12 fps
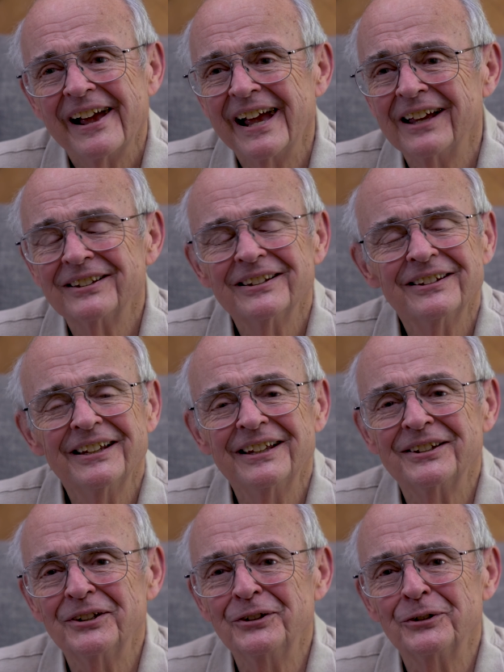And
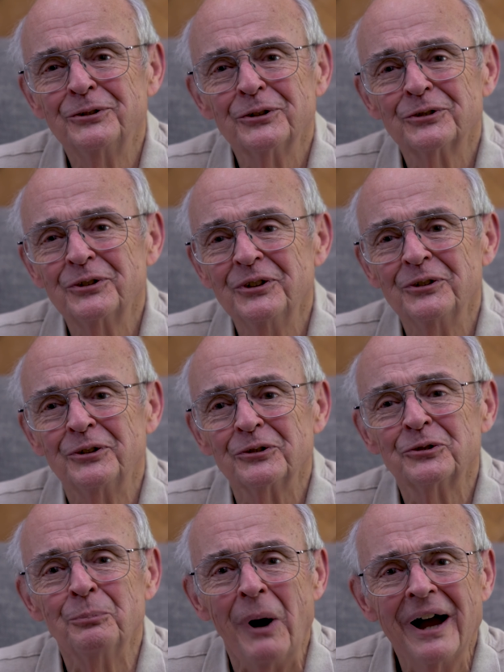you just
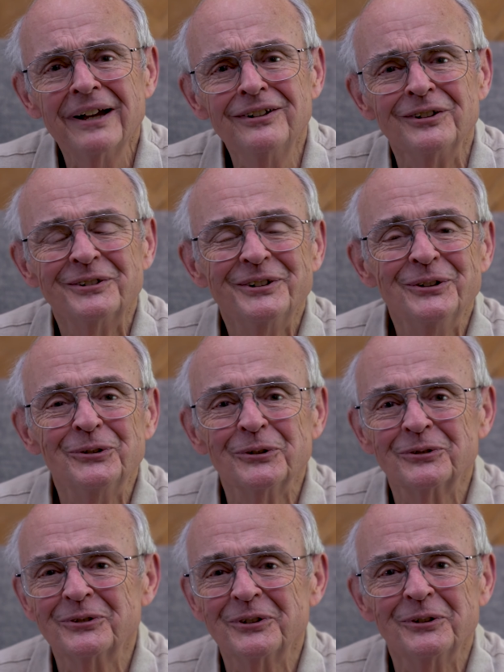smile. You
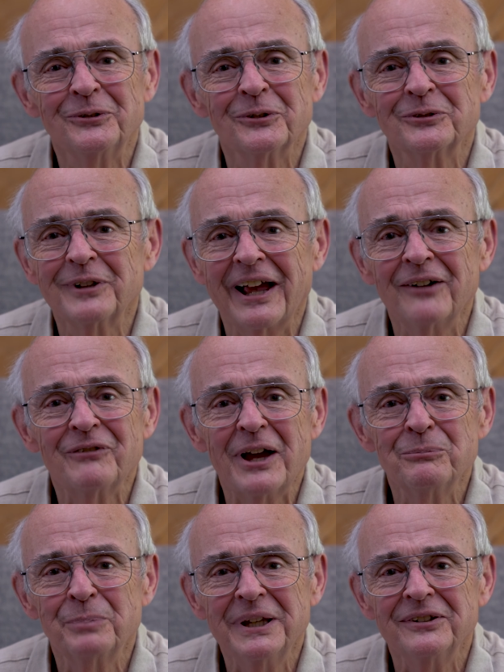just have
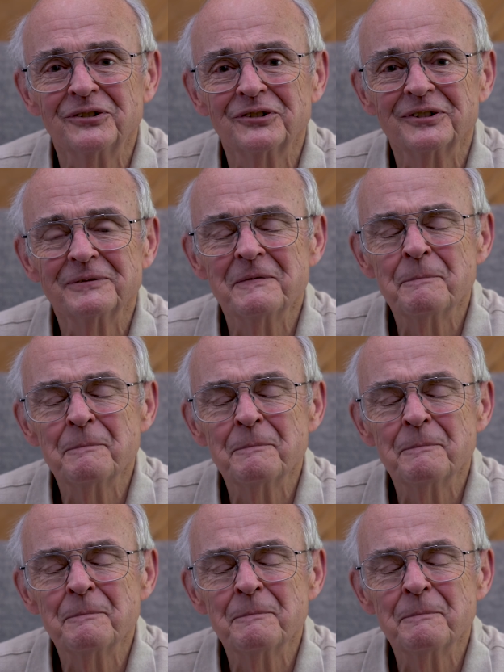that peace.